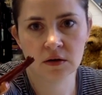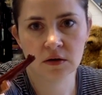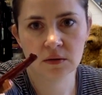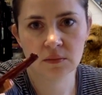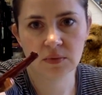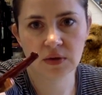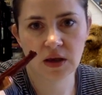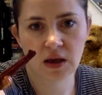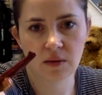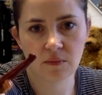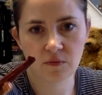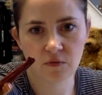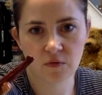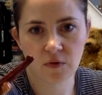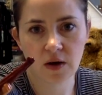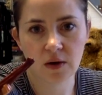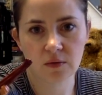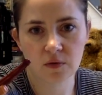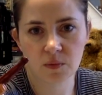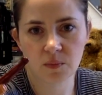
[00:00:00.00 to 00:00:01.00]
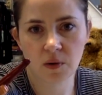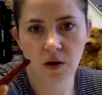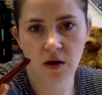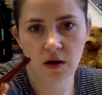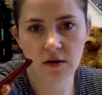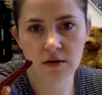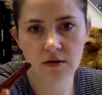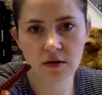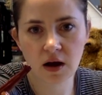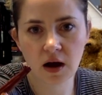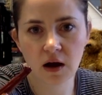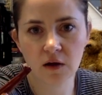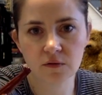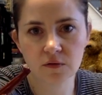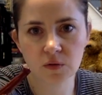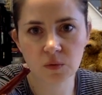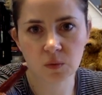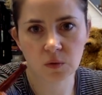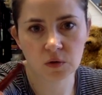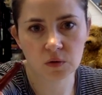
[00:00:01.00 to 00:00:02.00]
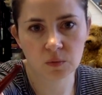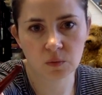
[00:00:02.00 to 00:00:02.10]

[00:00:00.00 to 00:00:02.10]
became frowned upon after World